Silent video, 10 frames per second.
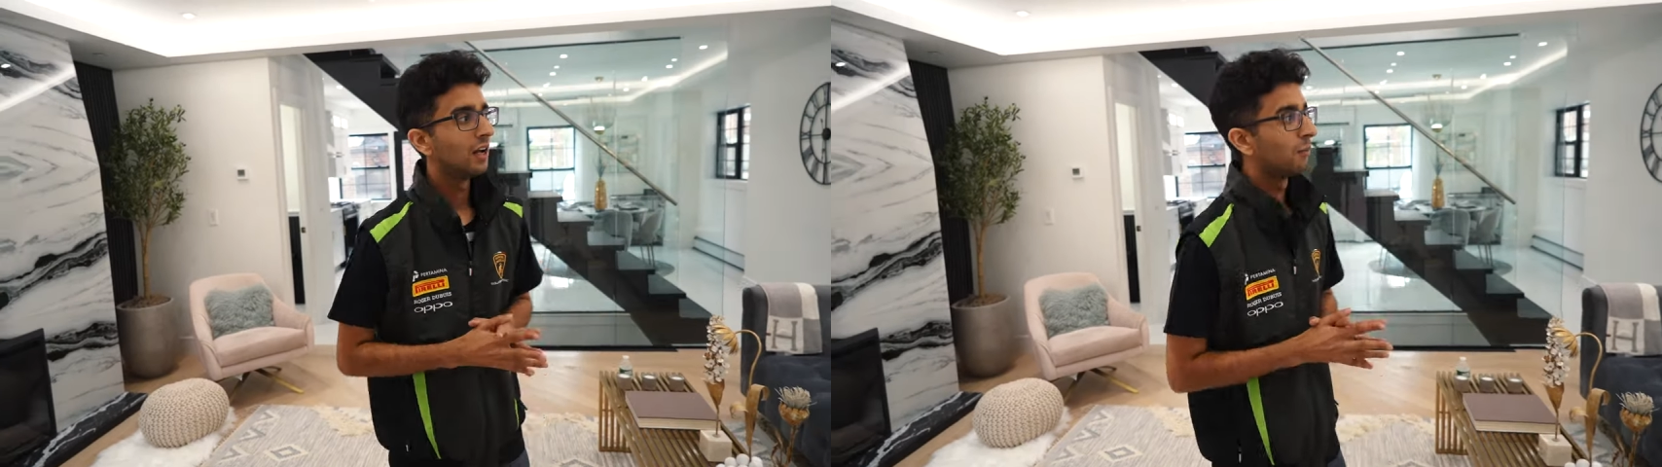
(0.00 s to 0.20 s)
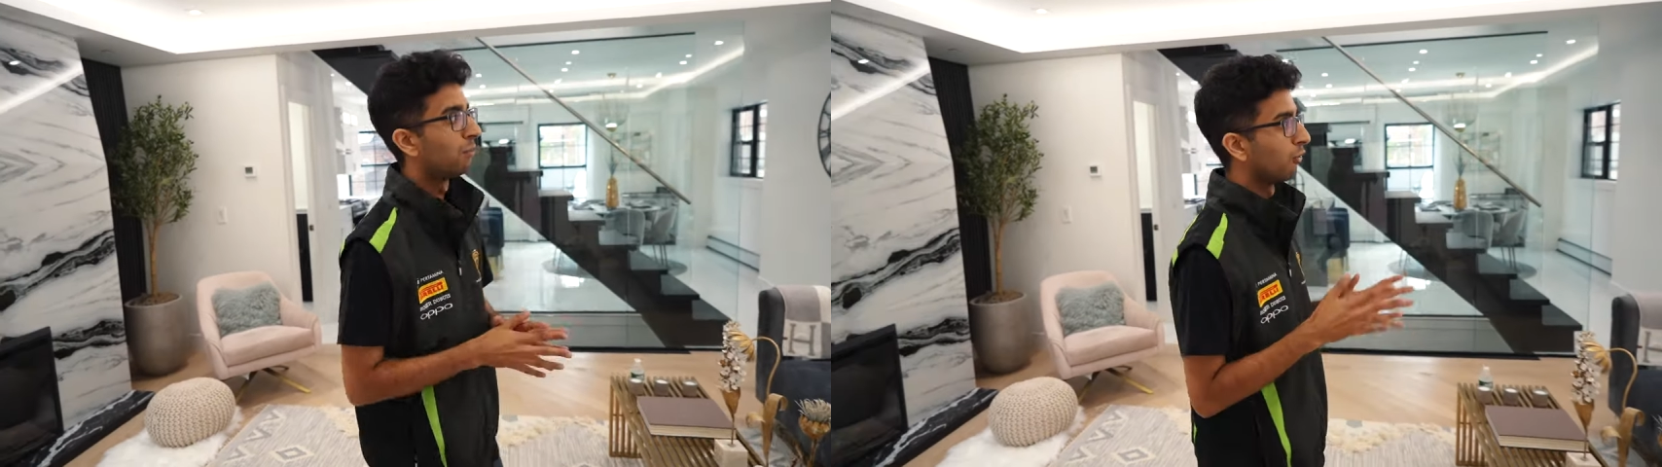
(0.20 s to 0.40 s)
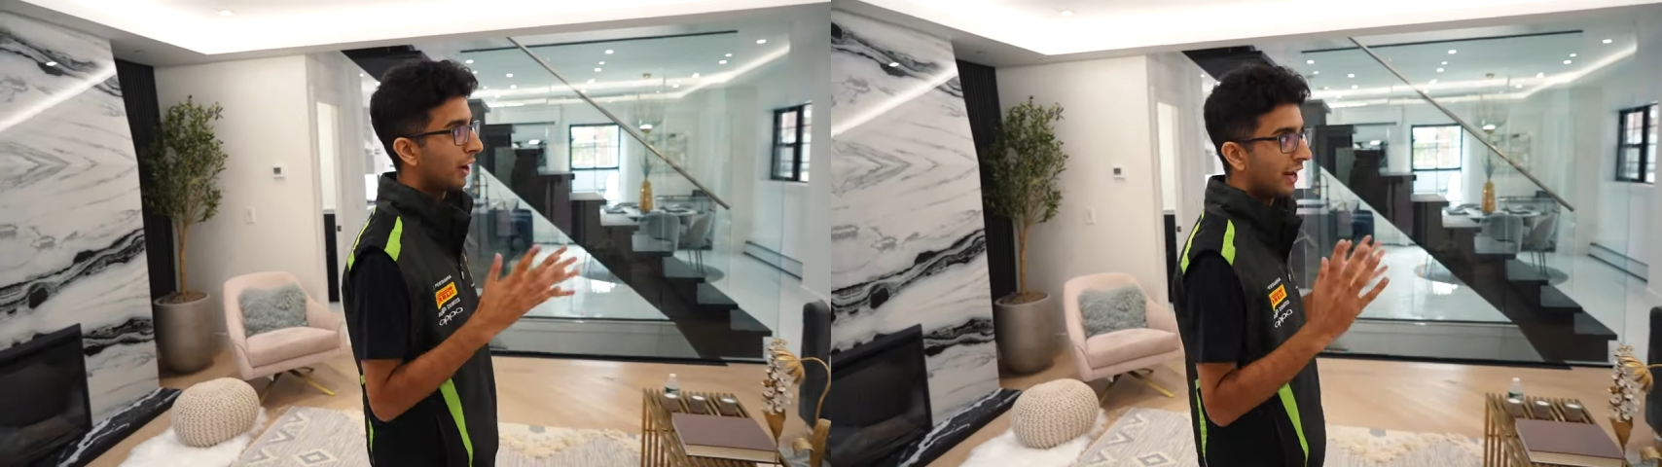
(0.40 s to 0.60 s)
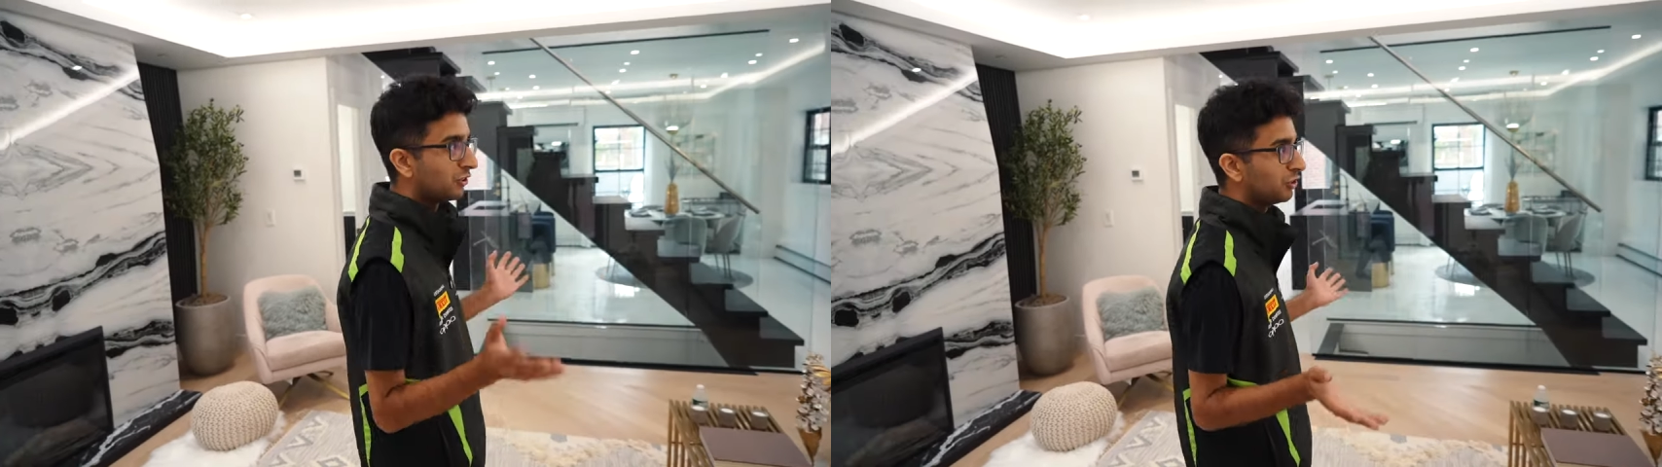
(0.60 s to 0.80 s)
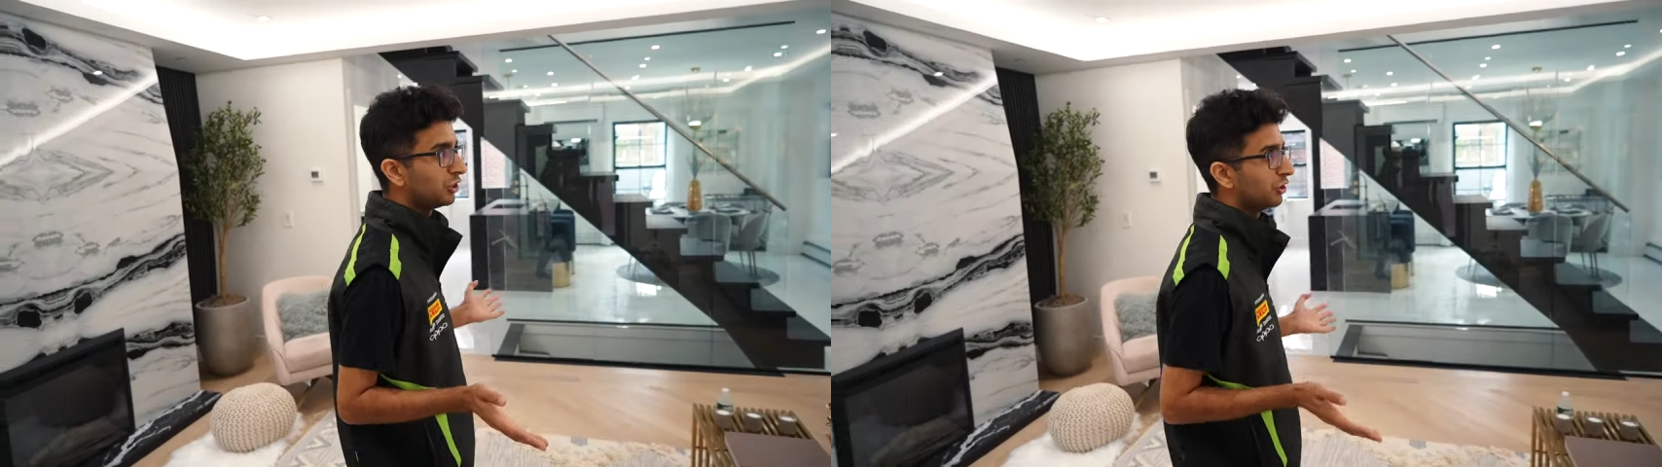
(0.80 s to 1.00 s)
brand
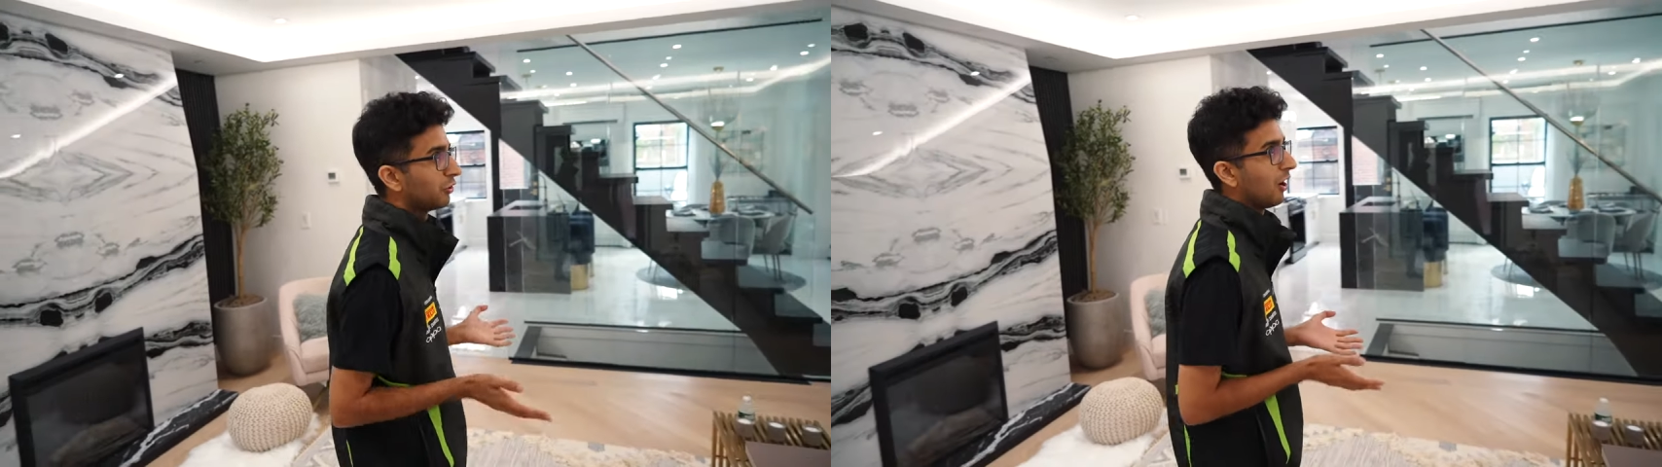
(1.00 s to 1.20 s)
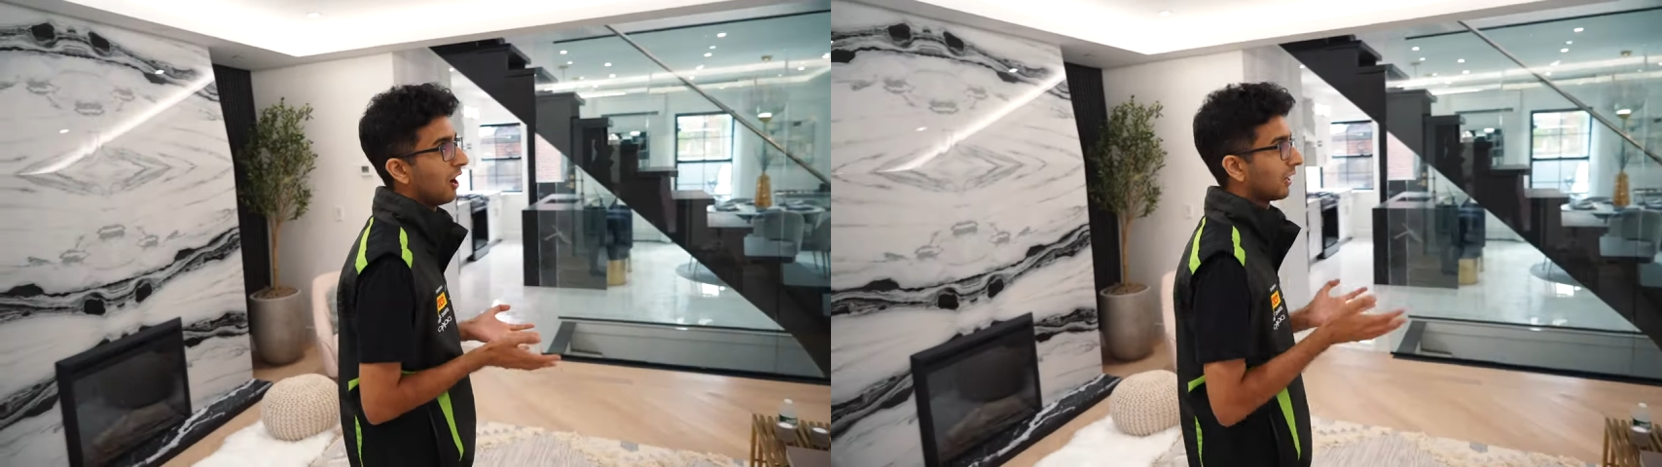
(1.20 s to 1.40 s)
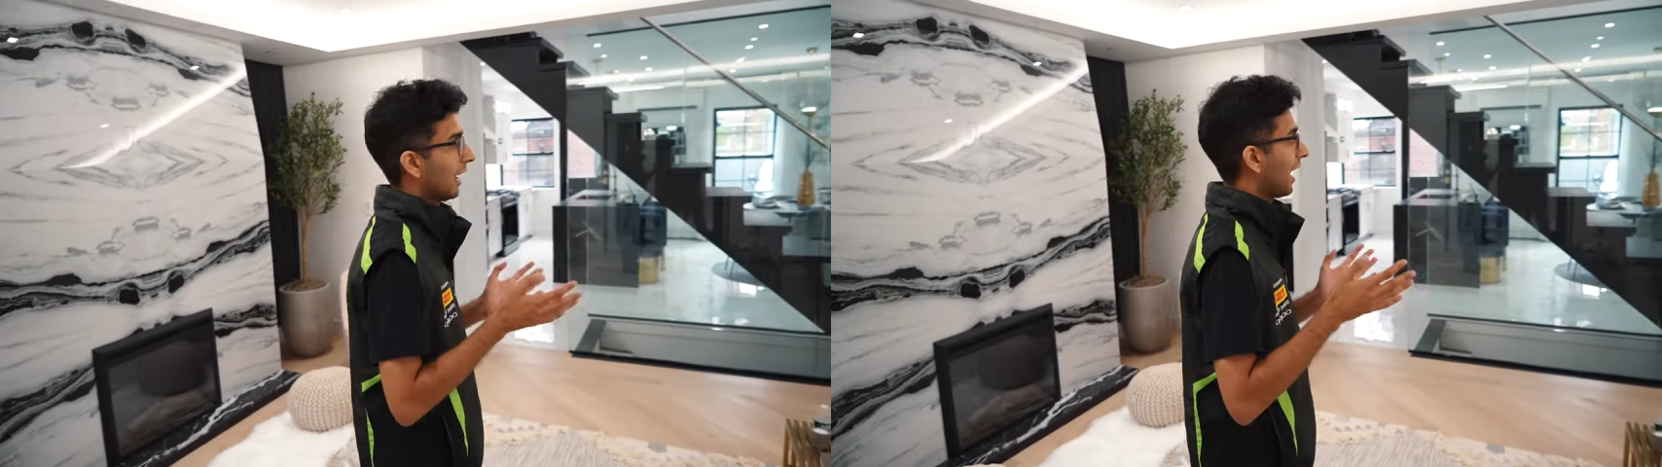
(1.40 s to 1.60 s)
new sheetrock.